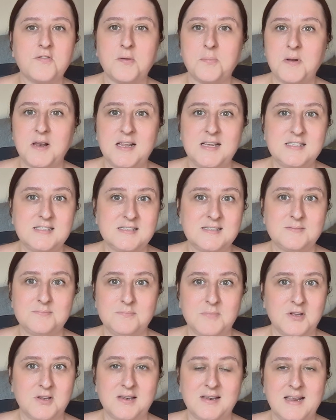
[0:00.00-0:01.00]
the
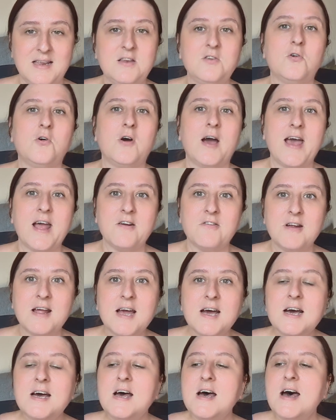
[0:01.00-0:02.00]
policemen in your
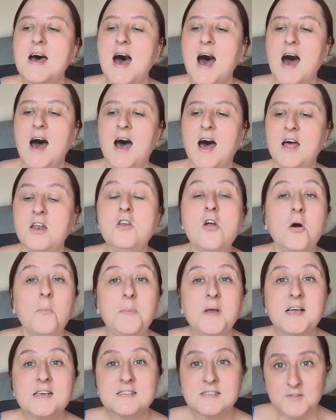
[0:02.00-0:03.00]
area. Not
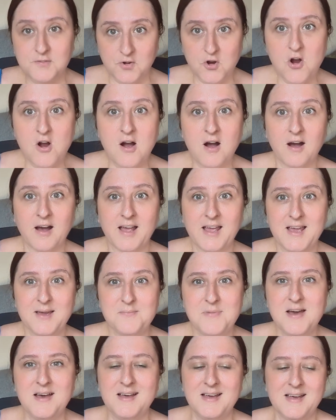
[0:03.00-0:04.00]
because of crime.
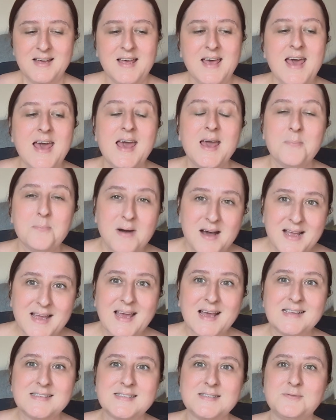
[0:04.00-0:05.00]
In my
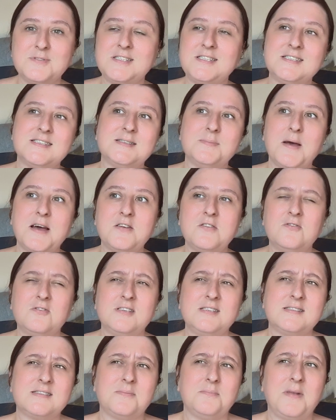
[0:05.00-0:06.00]
case, it was just about
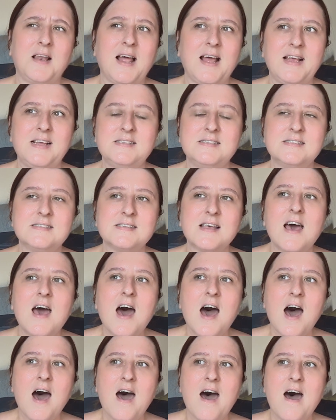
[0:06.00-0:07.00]
noise complaints.
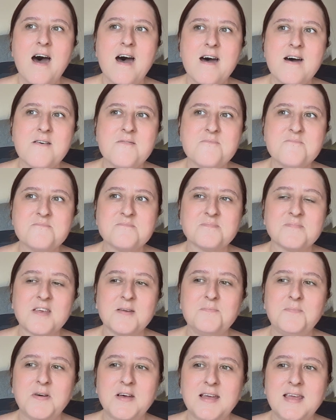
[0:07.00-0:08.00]

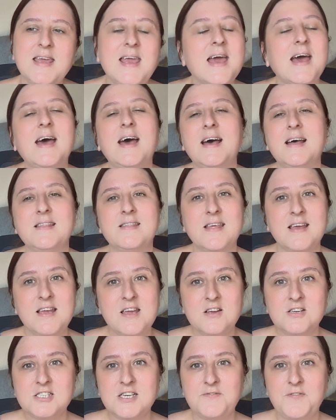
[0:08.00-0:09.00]
But yeah, they're
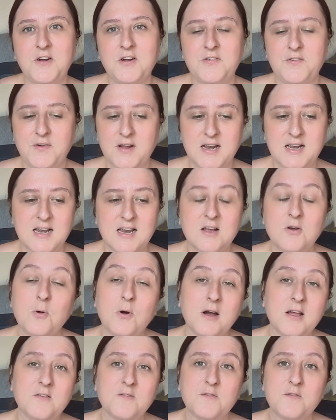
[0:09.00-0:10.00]
usually very friendly and
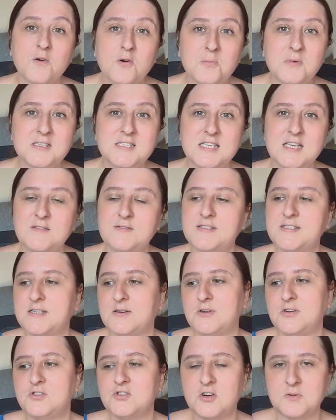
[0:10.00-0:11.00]
quite informative.
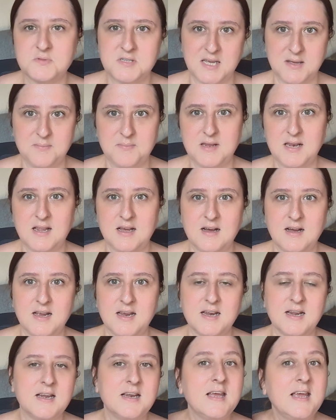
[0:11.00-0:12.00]
So I dropped him a
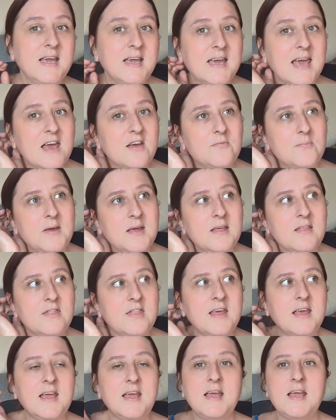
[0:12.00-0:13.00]
line and he gave me
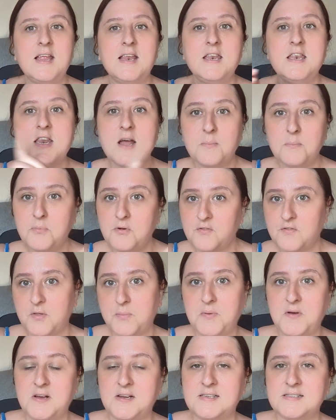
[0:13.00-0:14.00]
the number of the
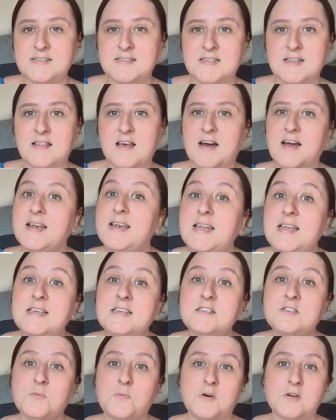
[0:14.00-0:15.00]
person that I
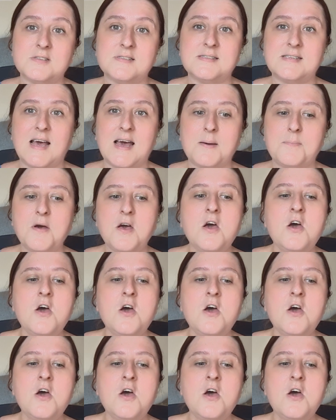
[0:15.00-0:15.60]
needed to WhatsApp